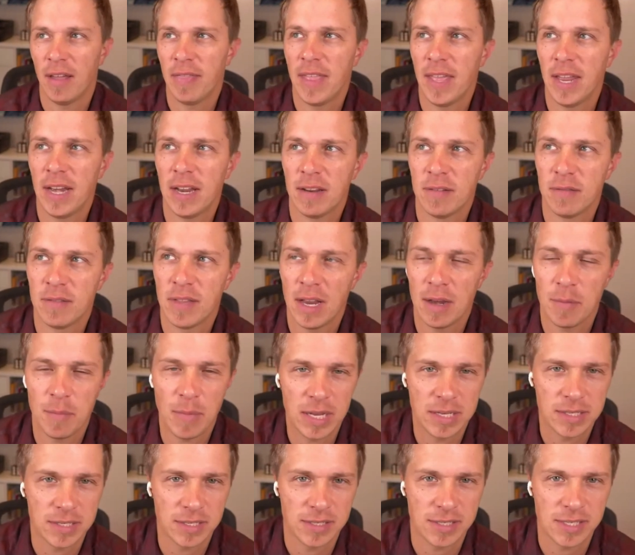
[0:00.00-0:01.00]
Uh, then it
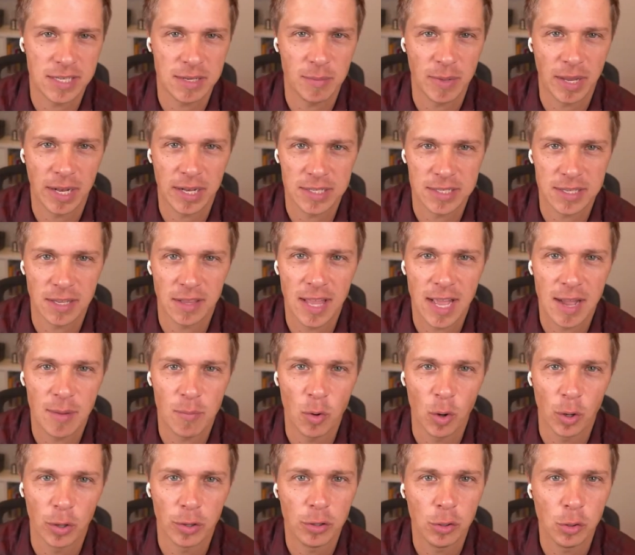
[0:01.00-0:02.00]
then it makes it seem like it's a
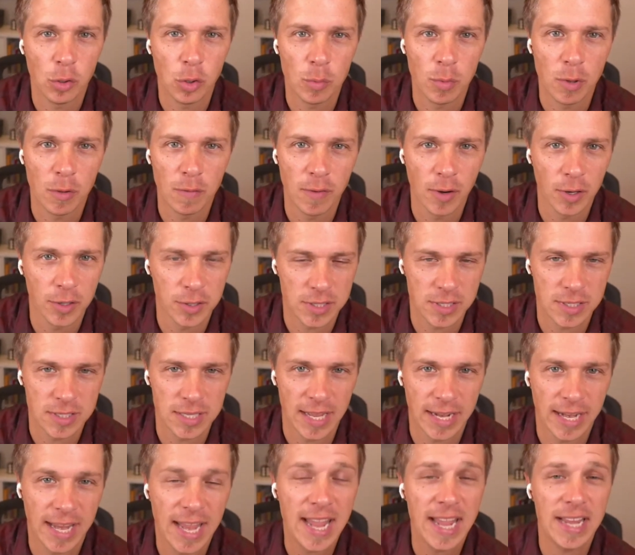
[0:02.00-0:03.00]
lot more doable
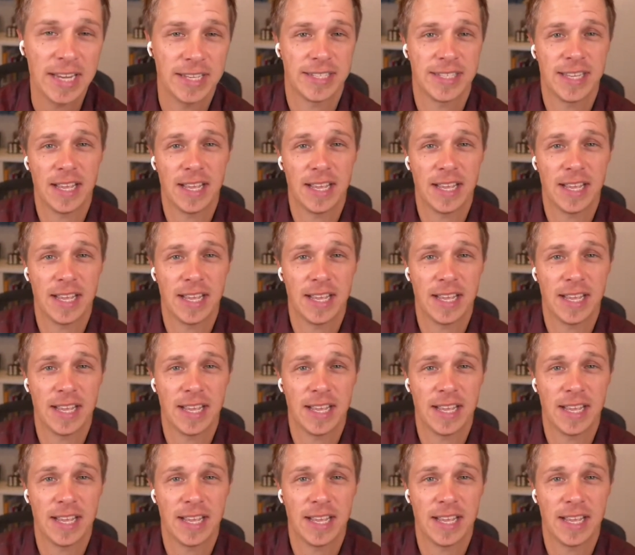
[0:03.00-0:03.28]
versus like,